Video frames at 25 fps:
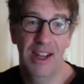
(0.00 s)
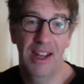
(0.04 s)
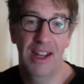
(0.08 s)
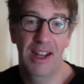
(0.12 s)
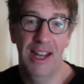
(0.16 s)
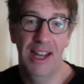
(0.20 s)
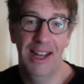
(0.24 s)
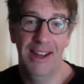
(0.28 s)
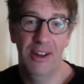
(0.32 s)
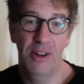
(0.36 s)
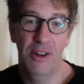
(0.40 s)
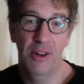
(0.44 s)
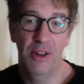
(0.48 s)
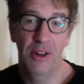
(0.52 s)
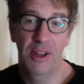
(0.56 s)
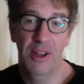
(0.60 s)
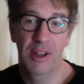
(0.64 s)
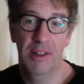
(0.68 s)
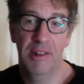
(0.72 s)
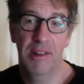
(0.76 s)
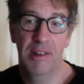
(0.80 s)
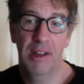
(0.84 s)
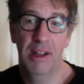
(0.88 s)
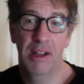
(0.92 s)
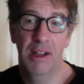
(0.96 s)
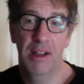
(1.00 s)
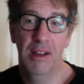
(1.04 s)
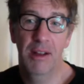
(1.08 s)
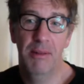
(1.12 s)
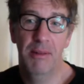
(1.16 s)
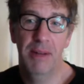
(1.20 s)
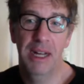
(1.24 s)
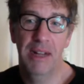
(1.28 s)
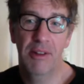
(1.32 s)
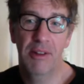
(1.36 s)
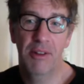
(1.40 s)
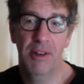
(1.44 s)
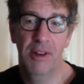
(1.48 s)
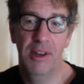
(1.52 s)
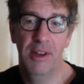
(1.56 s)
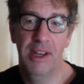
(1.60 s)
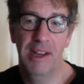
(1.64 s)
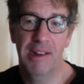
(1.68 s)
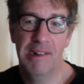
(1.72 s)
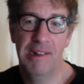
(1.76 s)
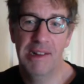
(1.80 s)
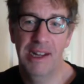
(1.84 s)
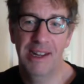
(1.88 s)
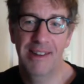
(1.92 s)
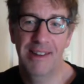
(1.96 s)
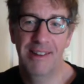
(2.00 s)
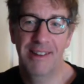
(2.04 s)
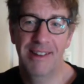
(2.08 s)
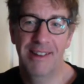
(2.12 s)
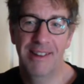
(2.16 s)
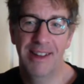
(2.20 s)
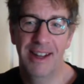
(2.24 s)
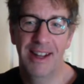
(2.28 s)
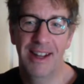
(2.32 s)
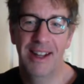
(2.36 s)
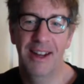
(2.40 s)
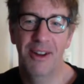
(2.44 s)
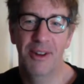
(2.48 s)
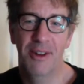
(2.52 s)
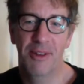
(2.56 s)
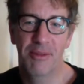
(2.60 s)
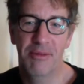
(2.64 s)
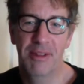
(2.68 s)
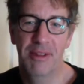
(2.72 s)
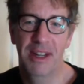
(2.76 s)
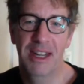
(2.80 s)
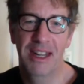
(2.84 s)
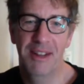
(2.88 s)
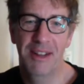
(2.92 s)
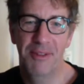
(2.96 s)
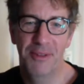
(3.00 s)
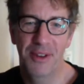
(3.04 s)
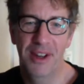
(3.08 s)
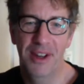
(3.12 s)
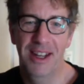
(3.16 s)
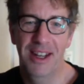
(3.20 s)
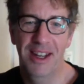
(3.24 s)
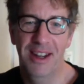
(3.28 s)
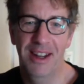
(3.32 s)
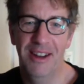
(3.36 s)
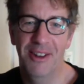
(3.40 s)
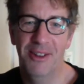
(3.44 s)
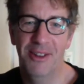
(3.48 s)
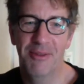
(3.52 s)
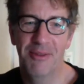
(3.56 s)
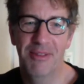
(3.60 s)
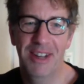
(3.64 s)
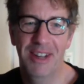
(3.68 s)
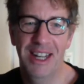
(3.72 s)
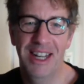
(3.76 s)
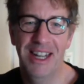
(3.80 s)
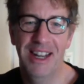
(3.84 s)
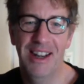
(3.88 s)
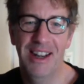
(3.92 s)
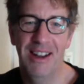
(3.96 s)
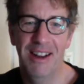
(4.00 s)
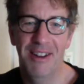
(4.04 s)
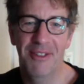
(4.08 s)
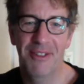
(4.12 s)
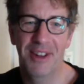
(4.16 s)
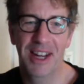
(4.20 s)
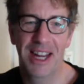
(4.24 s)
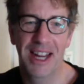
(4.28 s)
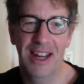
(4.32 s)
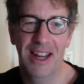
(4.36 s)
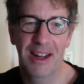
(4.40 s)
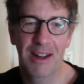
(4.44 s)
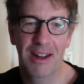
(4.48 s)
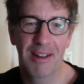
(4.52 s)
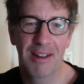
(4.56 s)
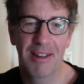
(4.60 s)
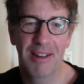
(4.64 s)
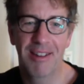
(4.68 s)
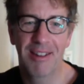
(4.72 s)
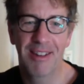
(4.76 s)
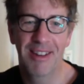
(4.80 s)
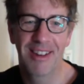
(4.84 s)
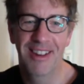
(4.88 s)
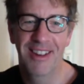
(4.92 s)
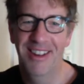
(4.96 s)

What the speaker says: let on until about 2 years later. He said that was really funny. I was really loving it because